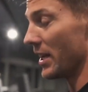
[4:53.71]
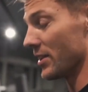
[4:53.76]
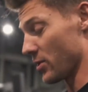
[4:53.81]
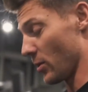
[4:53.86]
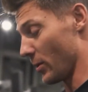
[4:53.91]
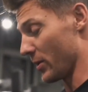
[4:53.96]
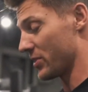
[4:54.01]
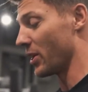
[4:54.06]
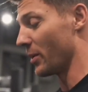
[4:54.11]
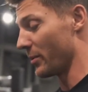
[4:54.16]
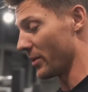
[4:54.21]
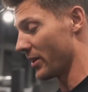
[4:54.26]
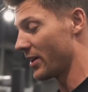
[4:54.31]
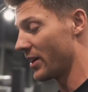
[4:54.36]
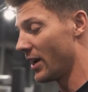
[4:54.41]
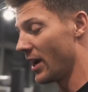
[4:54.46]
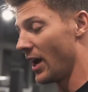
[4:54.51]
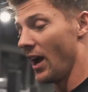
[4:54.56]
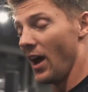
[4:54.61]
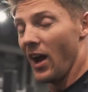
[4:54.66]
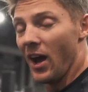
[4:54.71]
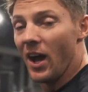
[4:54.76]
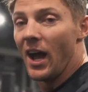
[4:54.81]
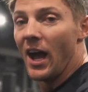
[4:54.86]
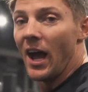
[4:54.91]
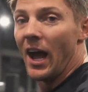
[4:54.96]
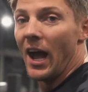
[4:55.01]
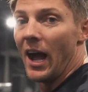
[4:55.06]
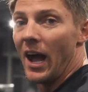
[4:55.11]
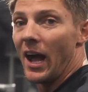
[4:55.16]
It is always summer.
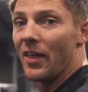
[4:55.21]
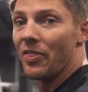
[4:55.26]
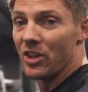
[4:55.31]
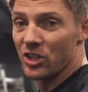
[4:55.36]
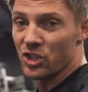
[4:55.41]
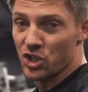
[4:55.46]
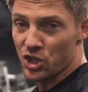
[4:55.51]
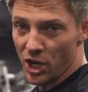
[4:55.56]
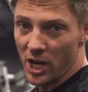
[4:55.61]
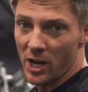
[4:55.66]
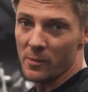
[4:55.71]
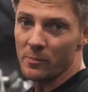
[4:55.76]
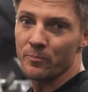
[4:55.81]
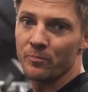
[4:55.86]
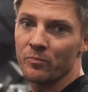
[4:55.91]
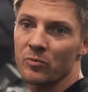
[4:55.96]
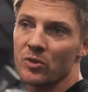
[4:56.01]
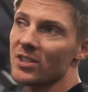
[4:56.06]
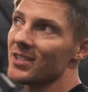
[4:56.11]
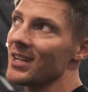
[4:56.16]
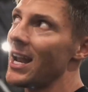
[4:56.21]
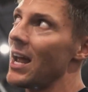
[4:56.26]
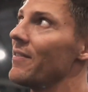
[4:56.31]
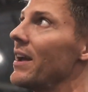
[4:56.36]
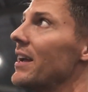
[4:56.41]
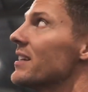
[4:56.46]
This gym doesn't have